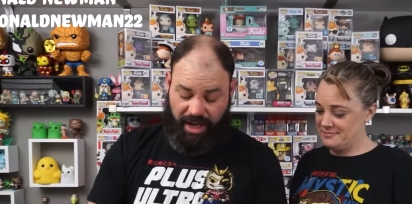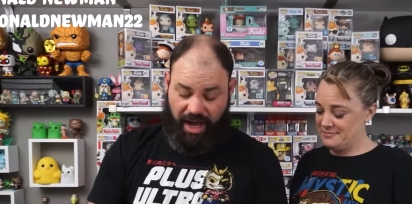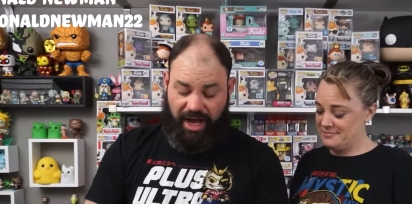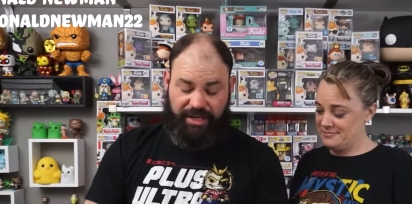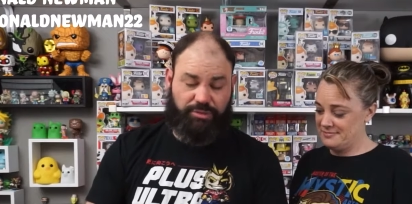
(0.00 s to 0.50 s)

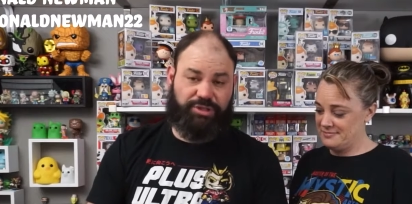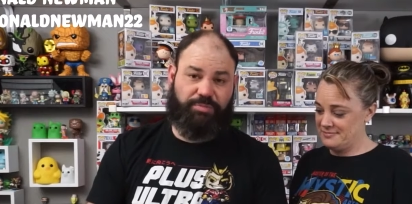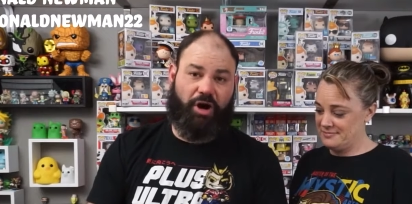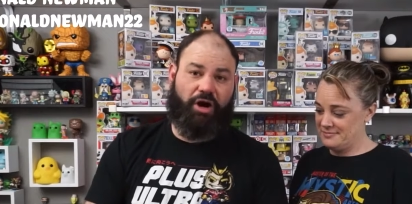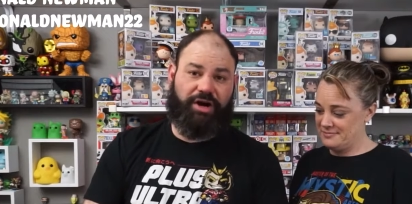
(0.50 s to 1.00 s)
Speaker 1: Uh, he was
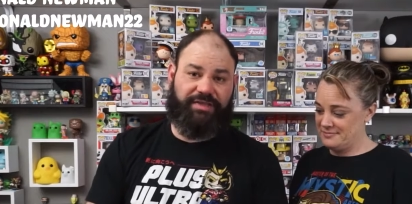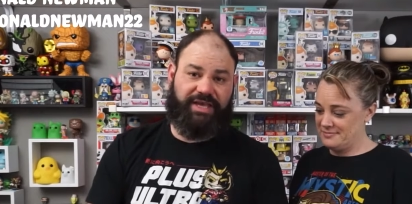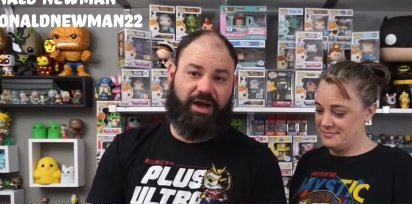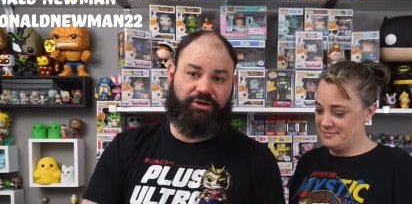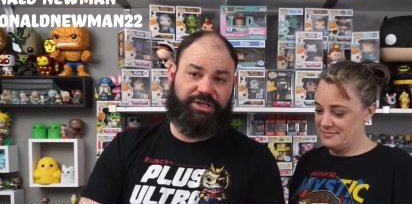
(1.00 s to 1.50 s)
part of
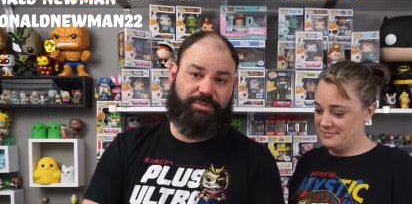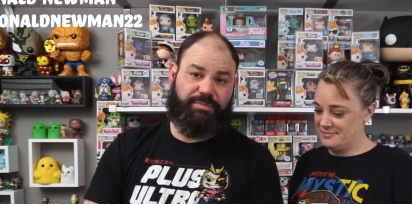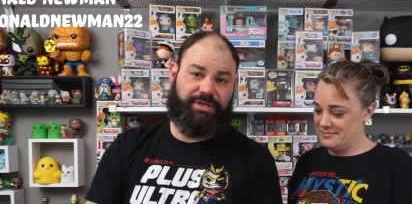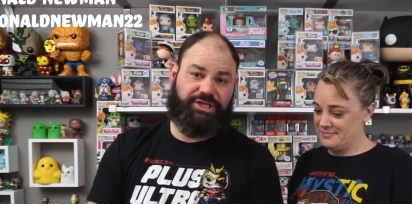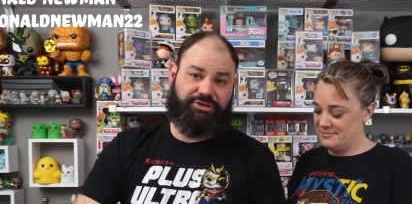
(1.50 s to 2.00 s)
the
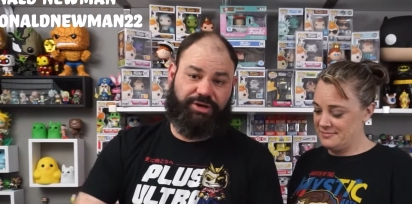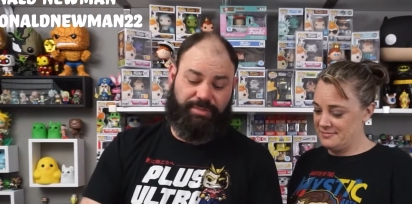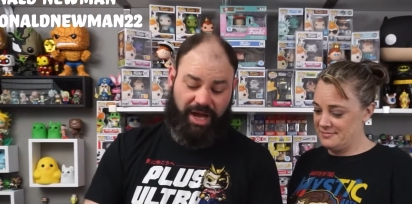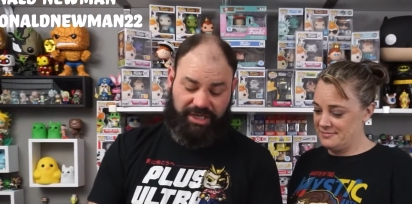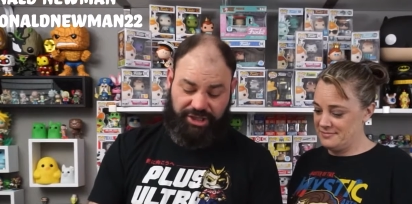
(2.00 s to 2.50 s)
Ultimate Mystery
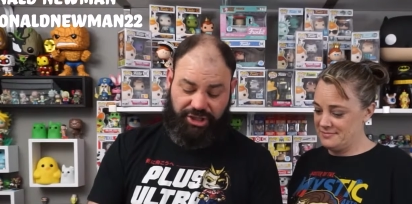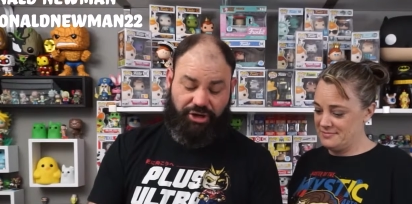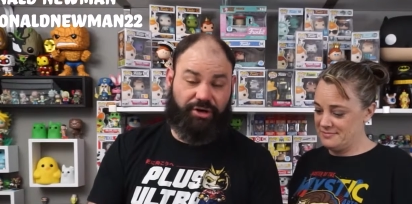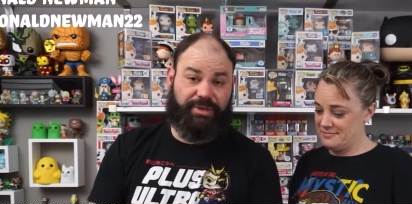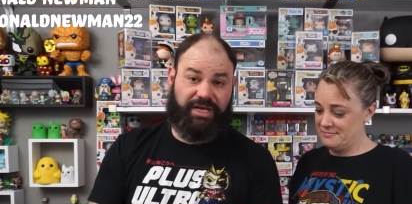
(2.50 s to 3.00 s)
Box
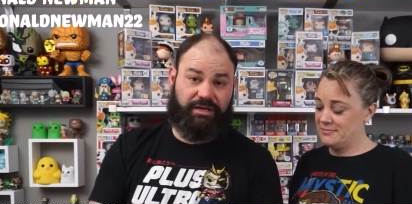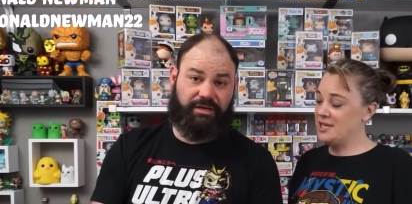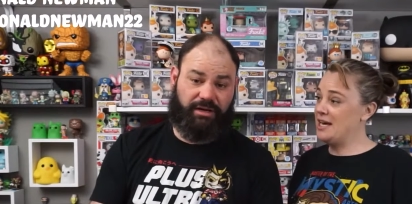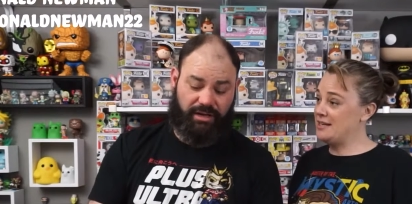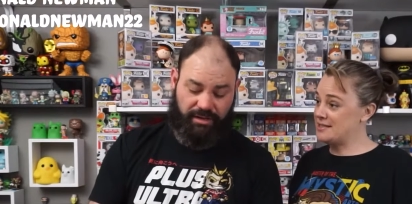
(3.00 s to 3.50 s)
tournament.
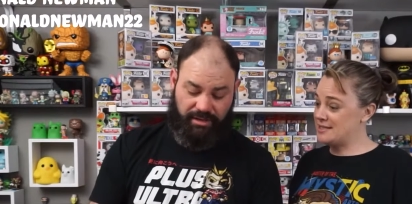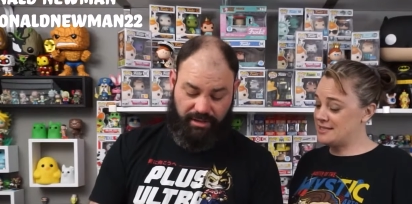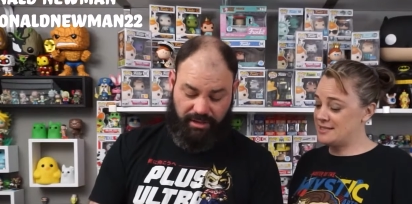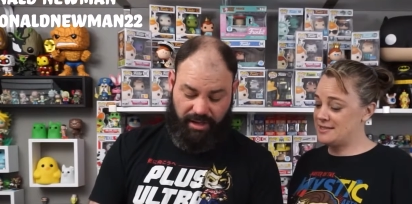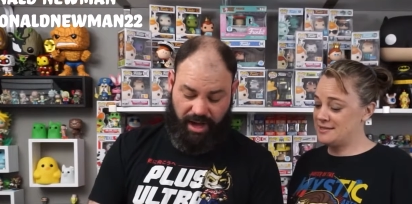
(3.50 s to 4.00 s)

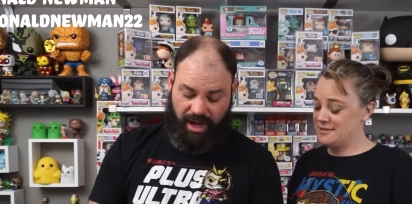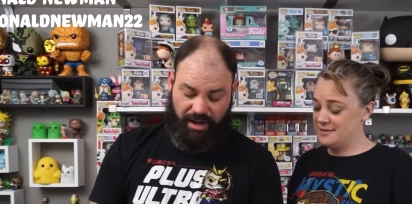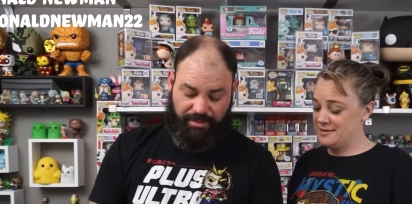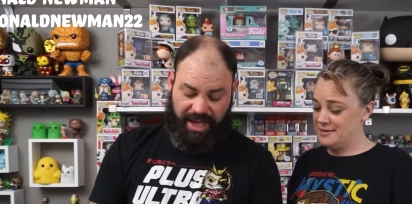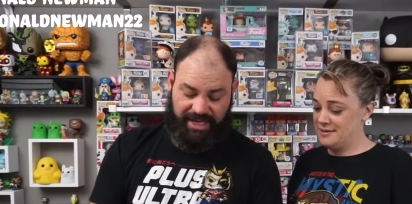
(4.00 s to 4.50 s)
Yes.
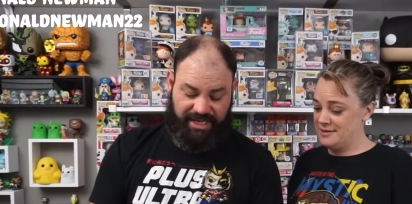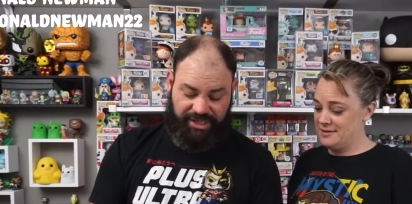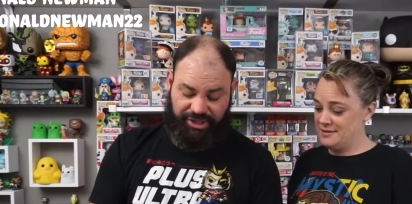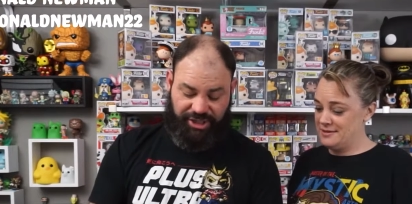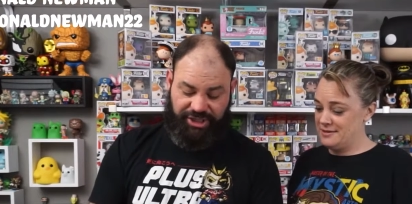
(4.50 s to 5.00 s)
Um, and
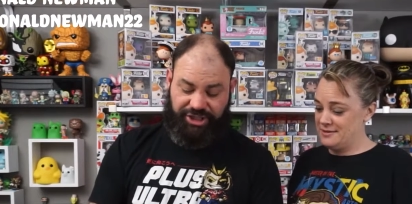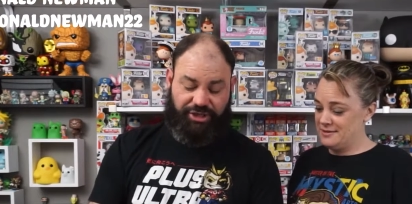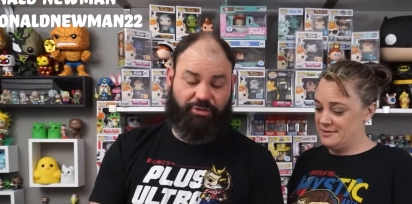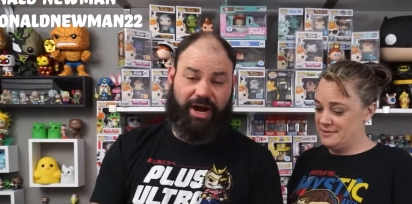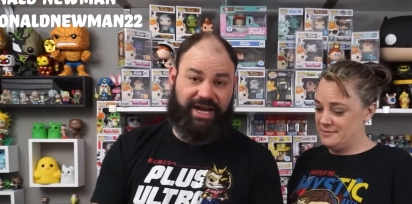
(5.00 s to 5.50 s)
he's just a
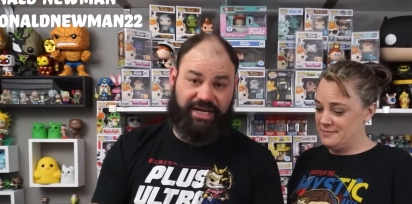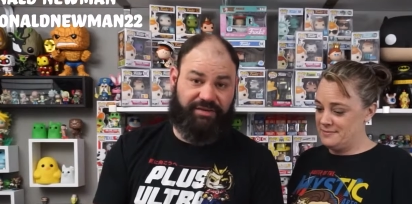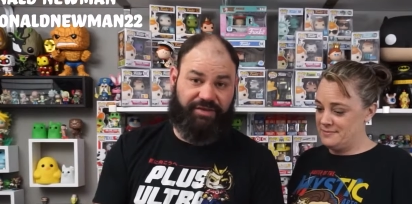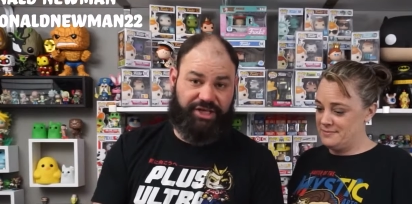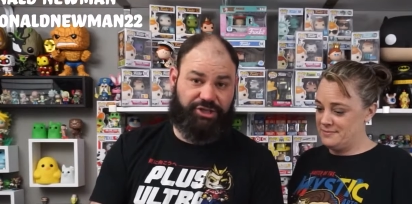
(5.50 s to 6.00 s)
great
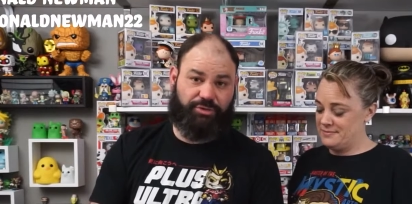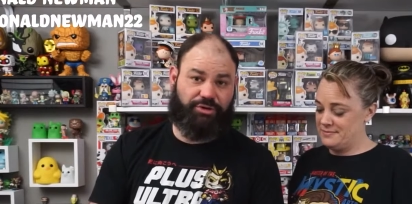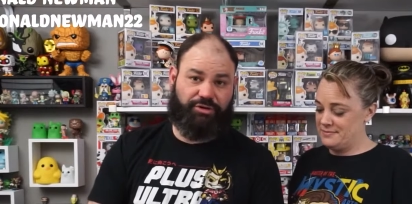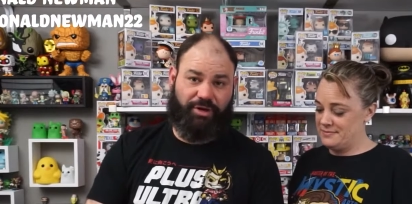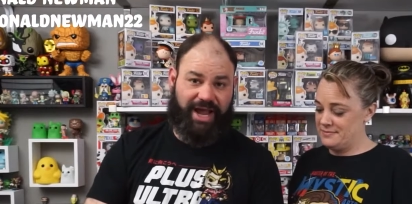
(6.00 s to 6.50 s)

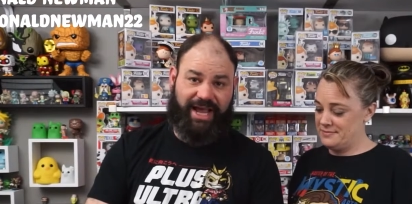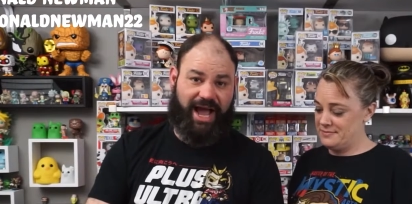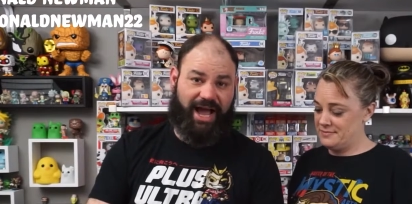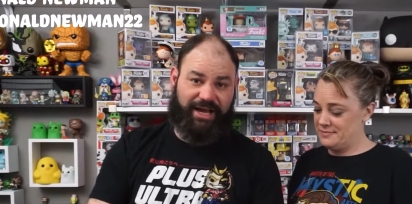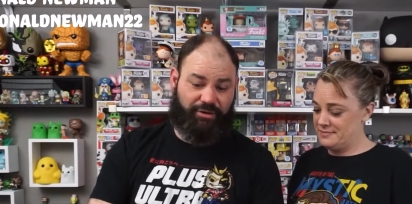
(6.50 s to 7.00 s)
individual, great
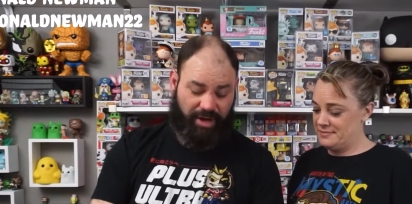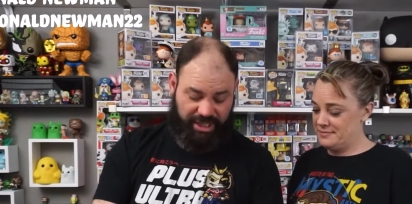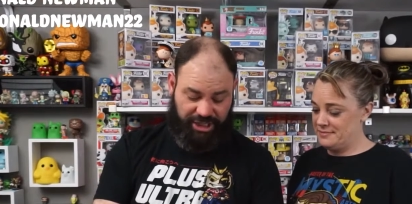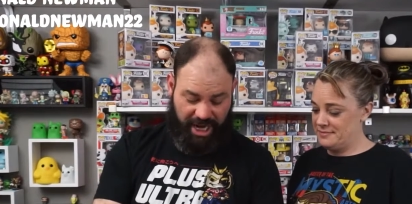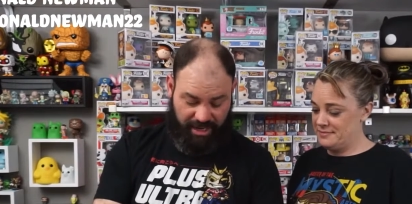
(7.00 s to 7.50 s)
guy,
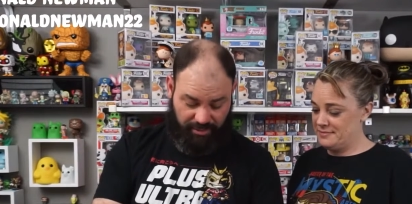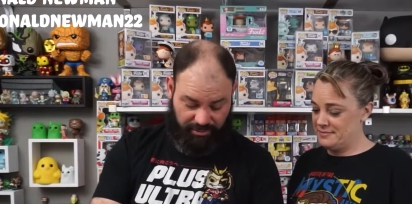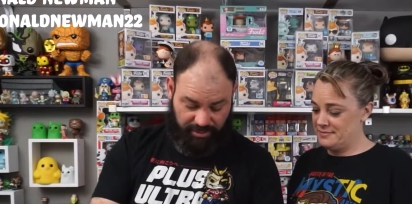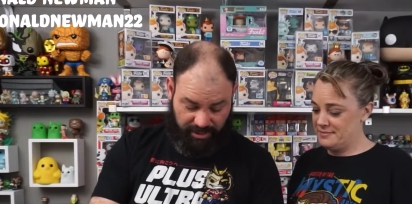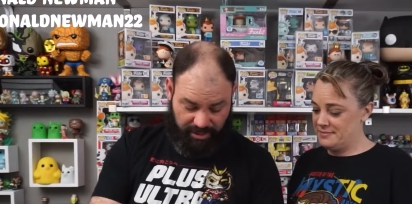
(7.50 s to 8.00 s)
great channel.
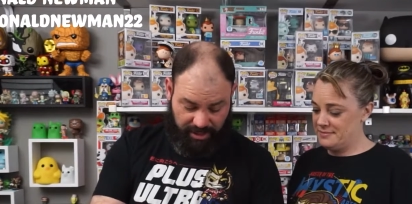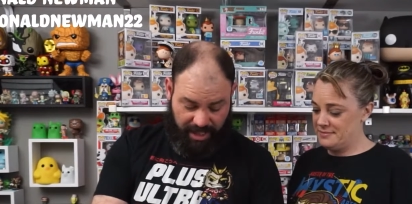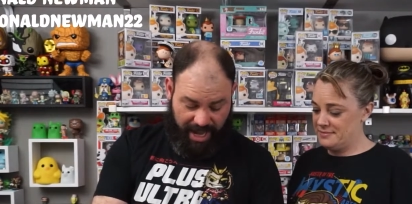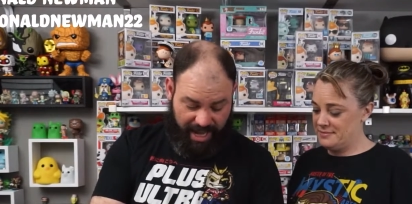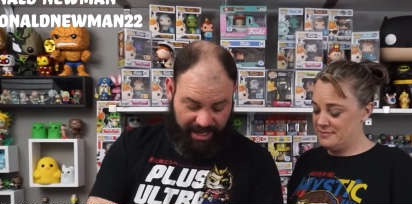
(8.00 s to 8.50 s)

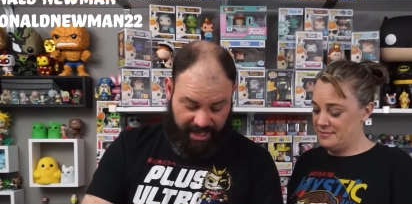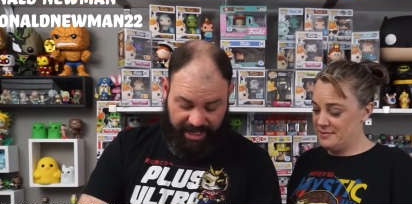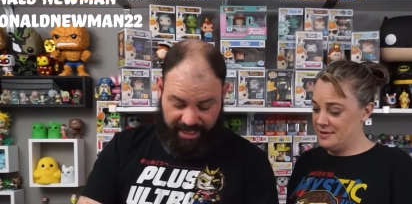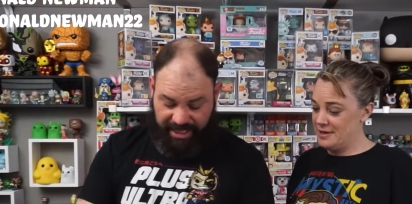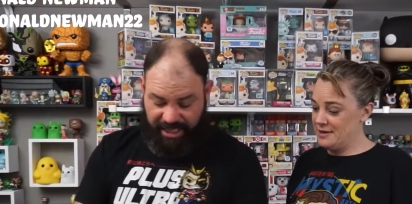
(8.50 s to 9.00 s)
And uh,
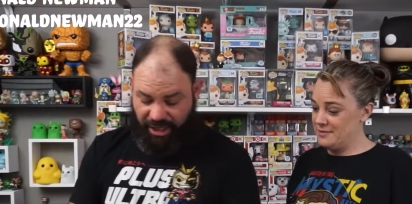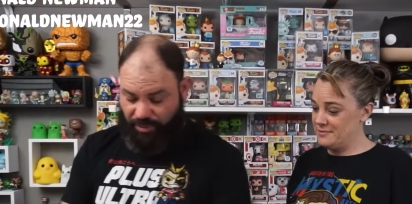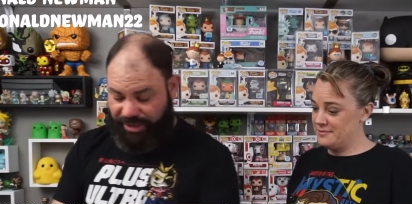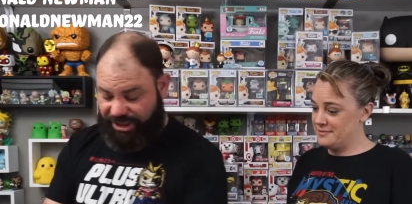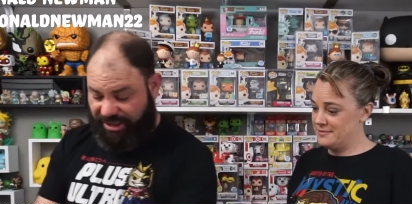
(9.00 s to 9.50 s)
in oh. here,
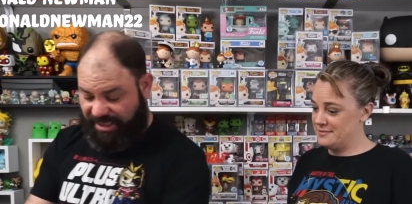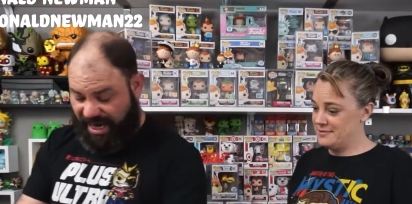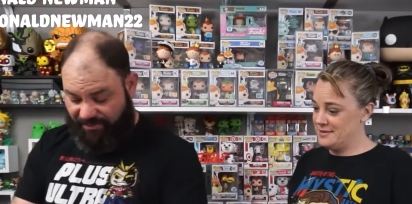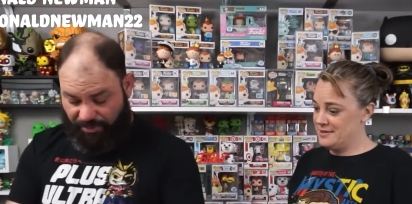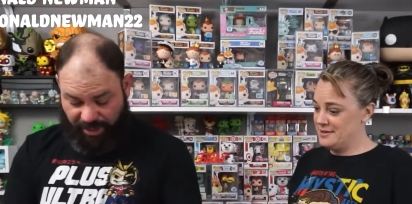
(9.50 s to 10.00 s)
we just
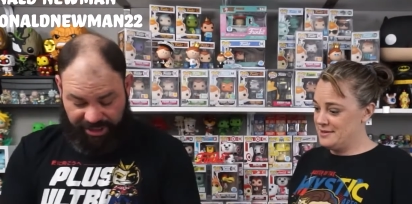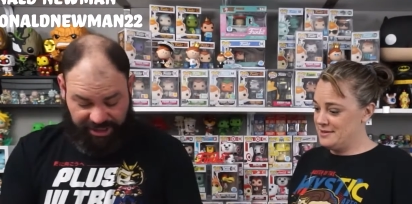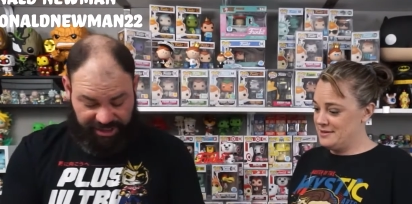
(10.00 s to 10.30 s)
have a bunch of